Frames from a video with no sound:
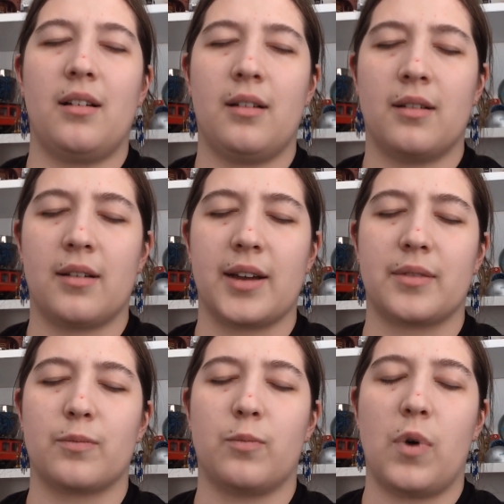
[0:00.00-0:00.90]
oh,
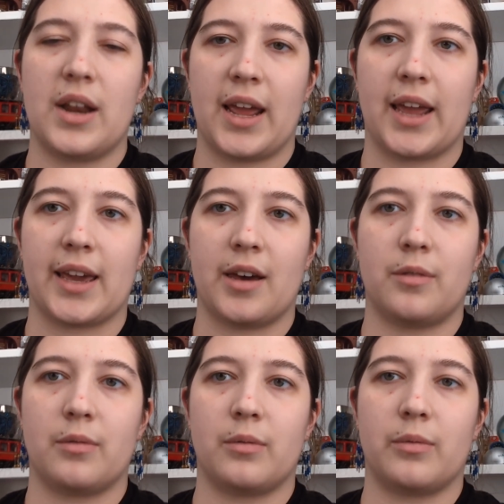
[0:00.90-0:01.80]
I want to hang
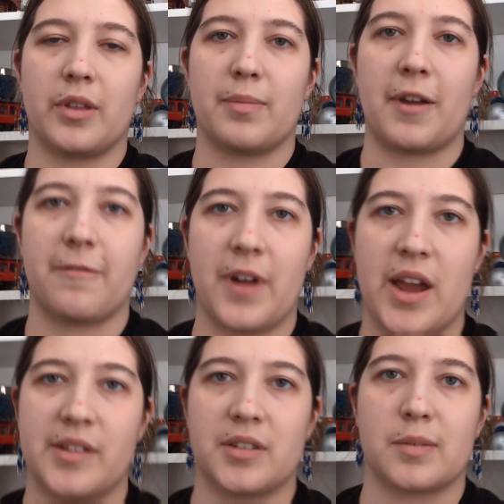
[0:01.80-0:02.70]
out with my
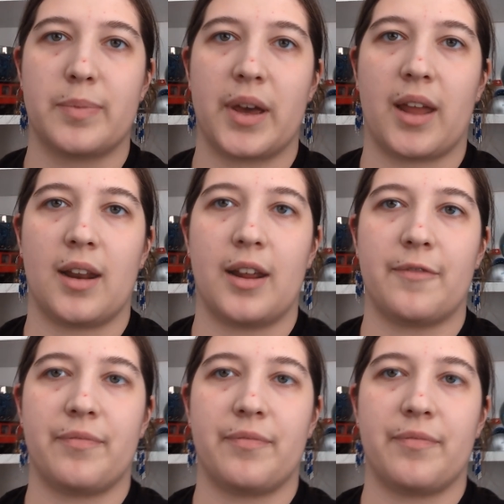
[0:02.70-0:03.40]
friends, but